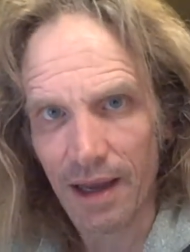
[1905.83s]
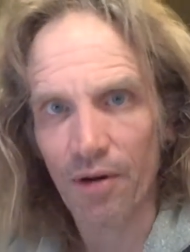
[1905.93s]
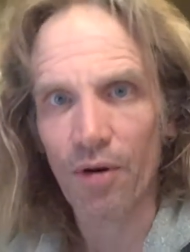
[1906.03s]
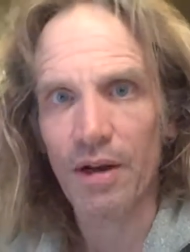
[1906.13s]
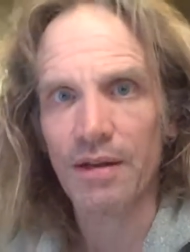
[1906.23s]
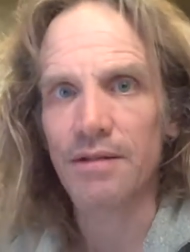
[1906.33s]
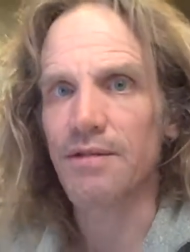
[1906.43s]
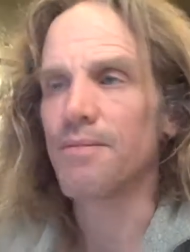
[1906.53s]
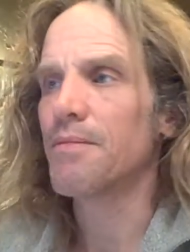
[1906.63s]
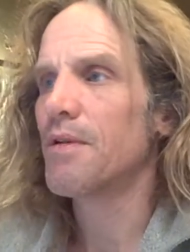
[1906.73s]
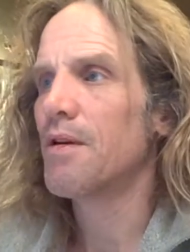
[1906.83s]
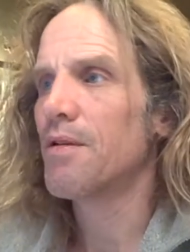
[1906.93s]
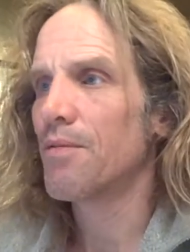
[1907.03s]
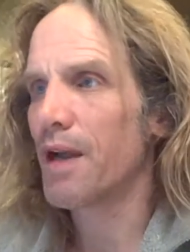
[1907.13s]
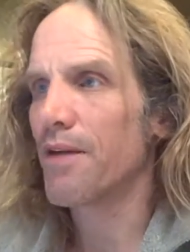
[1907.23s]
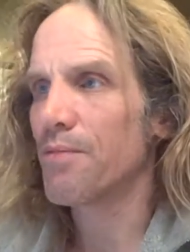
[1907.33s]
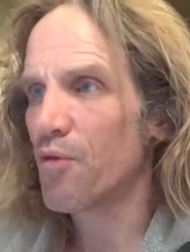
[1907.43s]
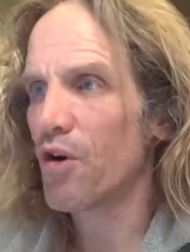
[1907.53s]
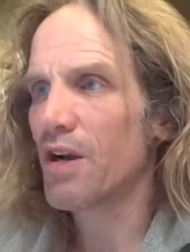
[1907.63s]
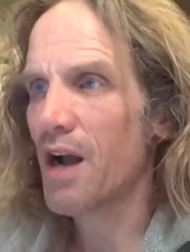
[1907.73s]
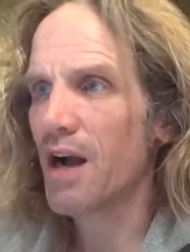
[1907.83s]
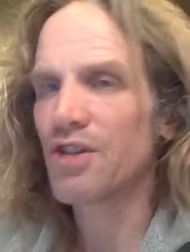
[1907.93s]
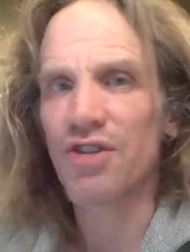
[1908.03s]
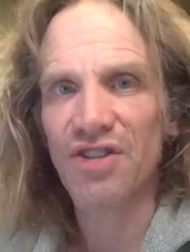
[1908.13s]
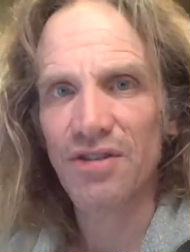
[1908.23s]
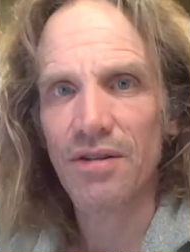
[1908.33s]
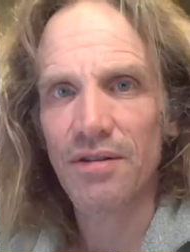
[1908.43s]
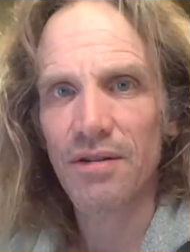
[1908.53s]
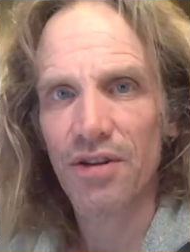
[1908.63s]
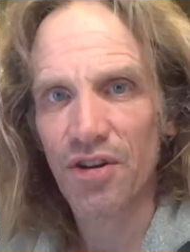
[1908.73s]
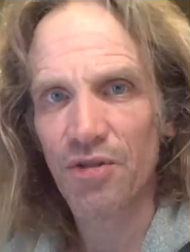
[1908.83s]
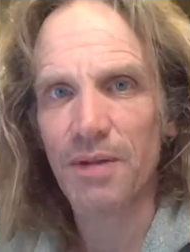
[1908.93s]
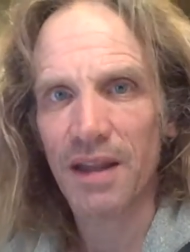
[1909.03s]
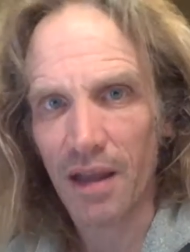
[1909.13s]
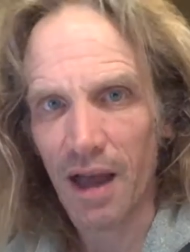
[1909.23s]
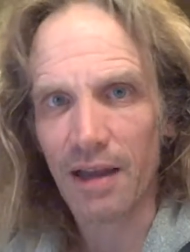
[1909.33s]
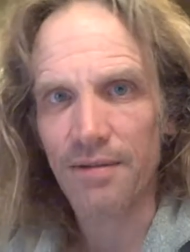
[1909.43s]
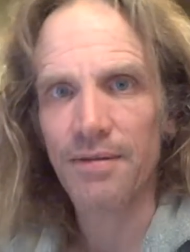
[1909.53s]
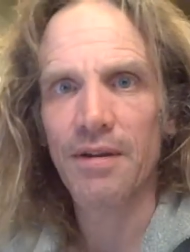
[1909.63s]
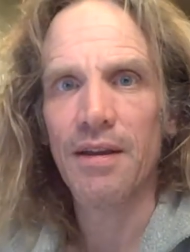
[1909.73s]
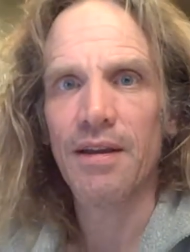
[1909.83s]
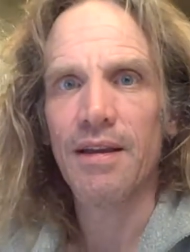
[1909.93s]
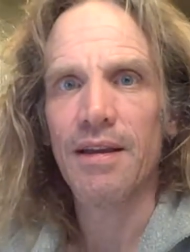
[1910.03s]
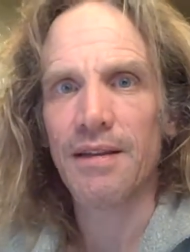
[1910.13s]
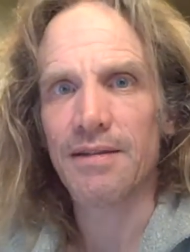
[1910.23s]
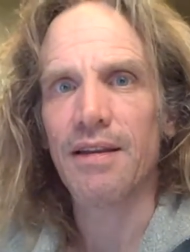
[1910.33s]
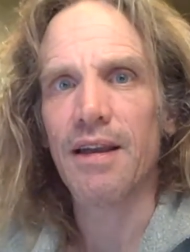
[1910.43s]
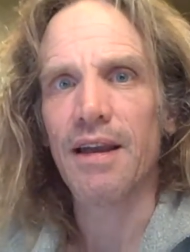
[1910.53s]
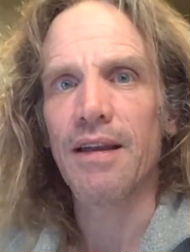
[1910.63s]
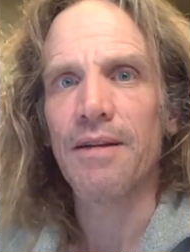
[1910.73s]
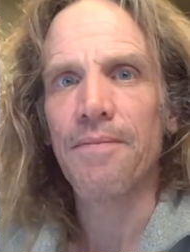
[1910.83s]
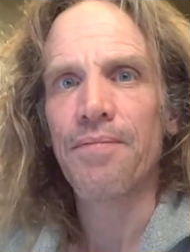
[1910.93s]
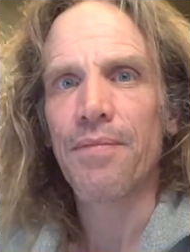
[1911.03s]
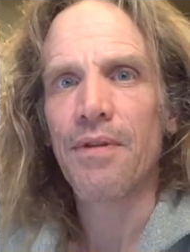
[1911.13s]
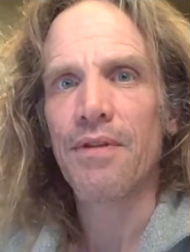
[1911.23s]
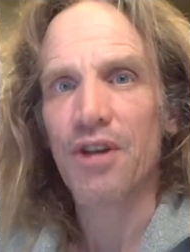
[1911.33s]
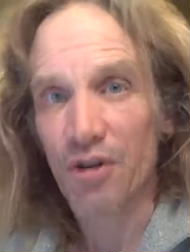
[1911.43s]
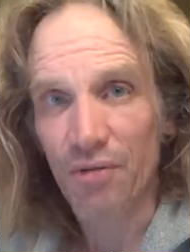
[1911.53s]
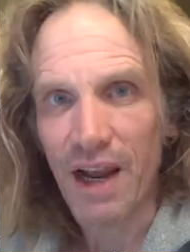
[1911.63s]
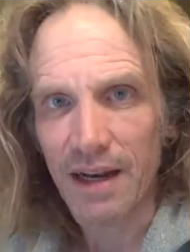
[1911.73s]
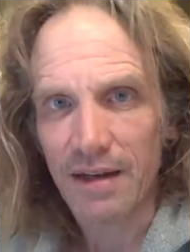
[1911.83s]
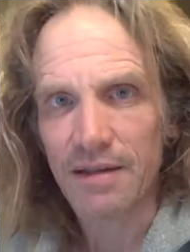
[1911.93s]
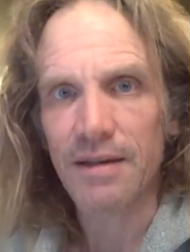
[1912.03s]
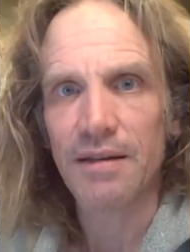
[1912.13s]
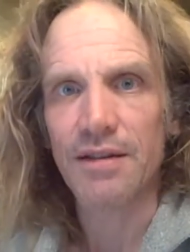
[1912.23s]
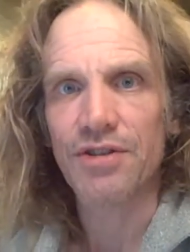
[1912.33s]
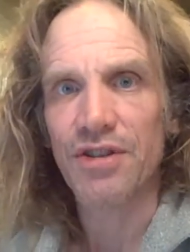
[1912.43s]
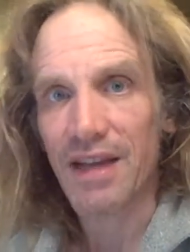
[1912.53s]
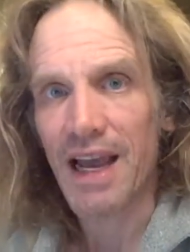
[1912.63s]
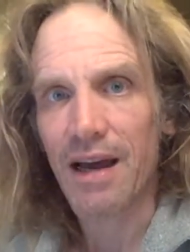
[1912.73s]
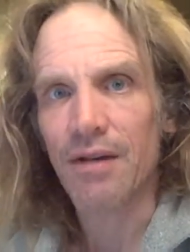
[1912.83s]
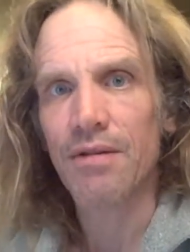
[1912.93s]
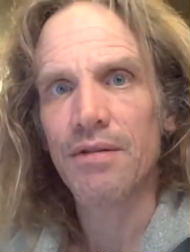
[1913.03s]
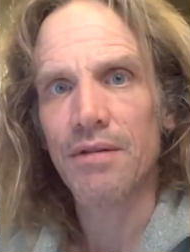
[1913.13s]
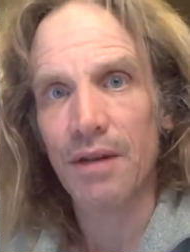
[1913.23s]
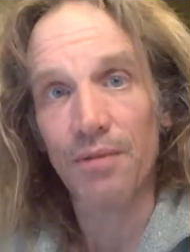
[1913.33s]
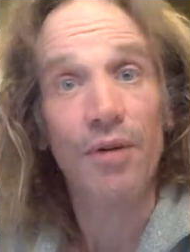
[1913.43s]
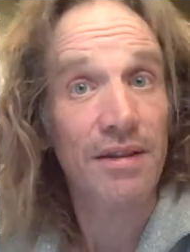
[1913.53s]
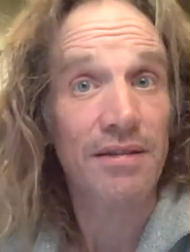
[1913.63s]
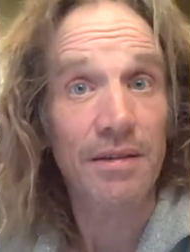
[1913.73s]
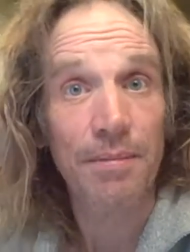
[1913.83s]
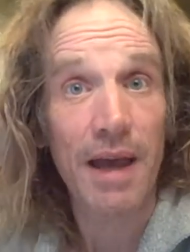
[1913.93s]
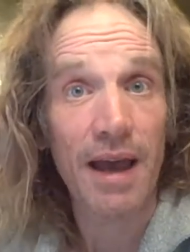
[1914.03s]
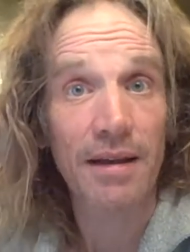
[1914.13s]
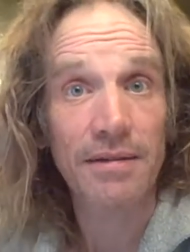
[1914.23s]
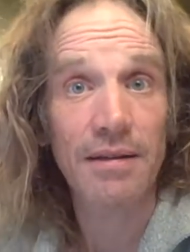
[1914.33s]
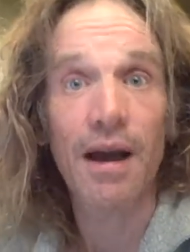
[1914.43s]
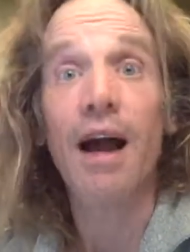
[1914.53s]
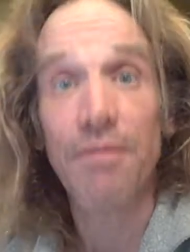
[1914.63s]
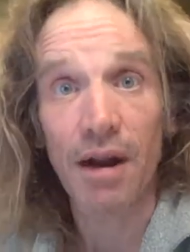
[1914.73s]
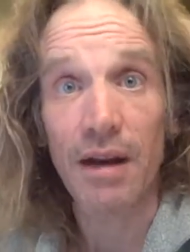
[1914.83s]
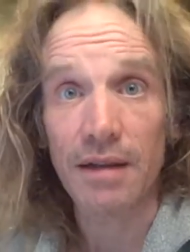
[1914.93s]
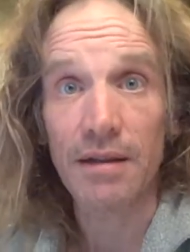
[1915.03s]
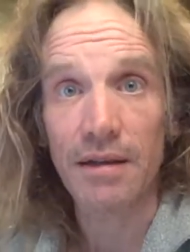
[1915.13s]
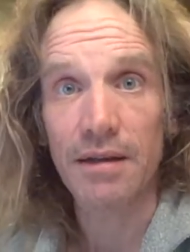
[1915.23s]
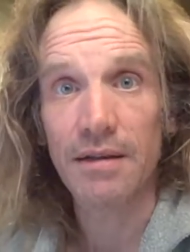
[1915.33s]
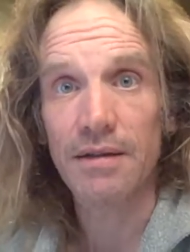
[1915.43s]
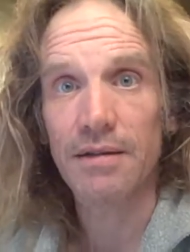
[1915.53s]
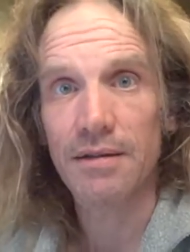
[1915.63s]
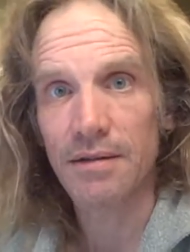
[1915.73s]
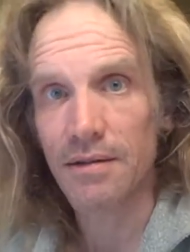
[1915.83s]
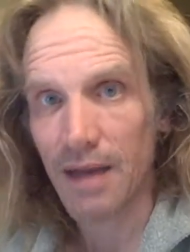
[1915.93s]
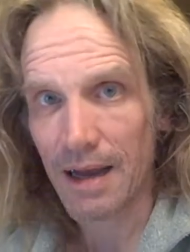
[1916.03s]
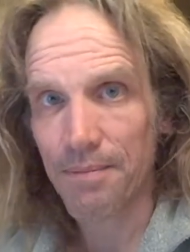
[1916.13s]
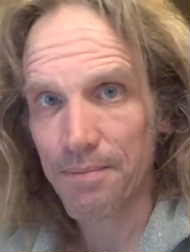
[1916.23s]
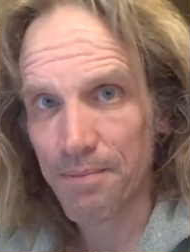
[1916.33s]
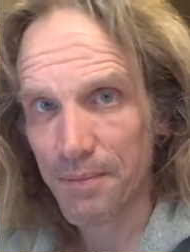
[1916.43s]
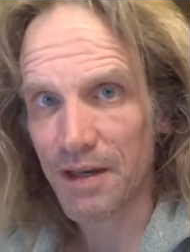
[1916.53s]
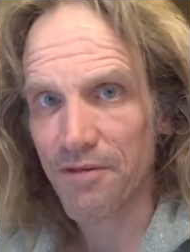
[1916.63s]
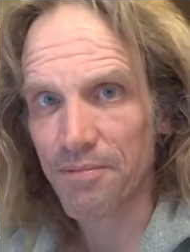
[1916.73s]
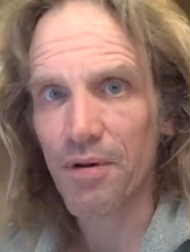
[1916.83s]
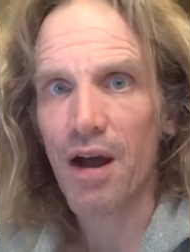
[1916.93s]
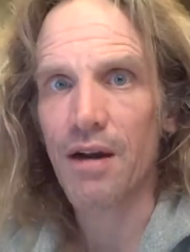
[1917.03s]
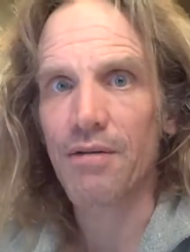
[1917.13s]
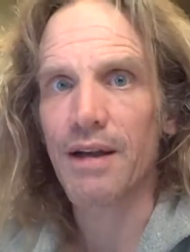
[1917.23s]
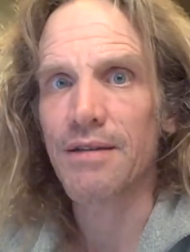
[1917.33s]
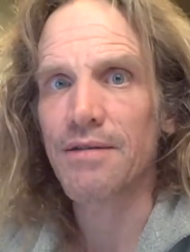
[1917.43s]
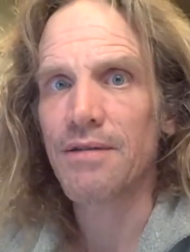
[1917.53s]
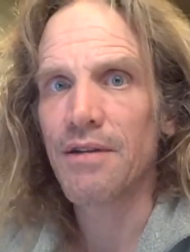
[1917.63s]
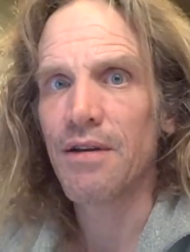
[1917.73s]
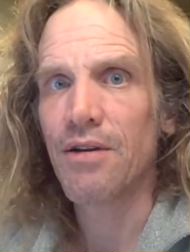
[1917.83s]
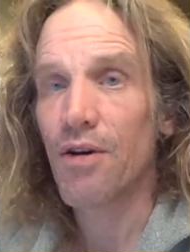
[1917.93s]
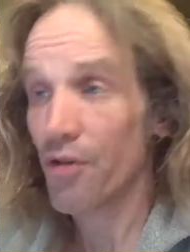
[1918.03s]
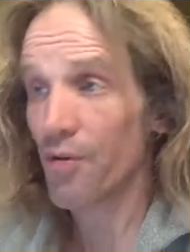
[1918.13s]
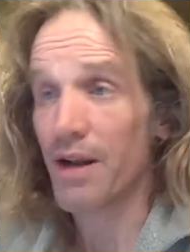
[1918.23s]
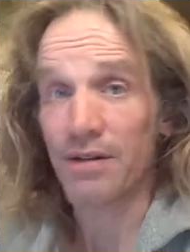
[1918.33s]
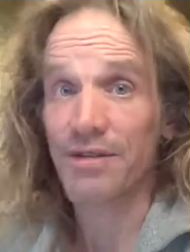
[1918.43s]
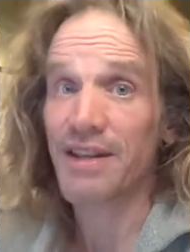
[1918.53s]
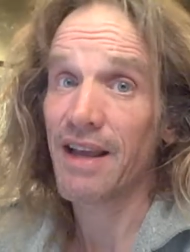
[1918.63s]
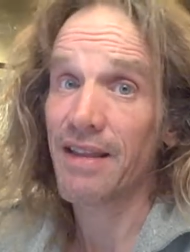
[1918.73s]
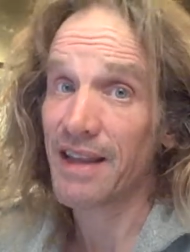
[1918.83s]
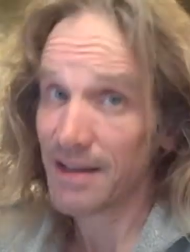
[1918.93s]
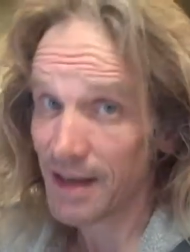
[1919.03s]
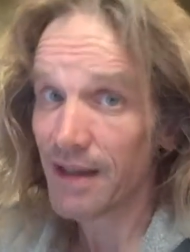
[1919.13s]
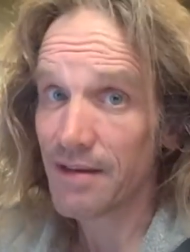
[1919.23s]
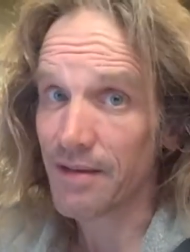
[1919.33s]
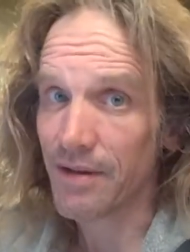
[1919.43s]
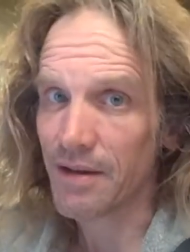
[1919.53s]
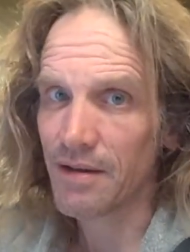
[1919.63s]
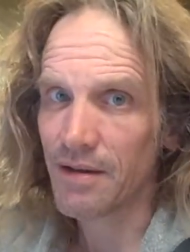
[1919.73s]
organism. We have more conscious human life is in a degraded condition now than it was in the past, ironically. That bit of progress, although I understand the intent of it,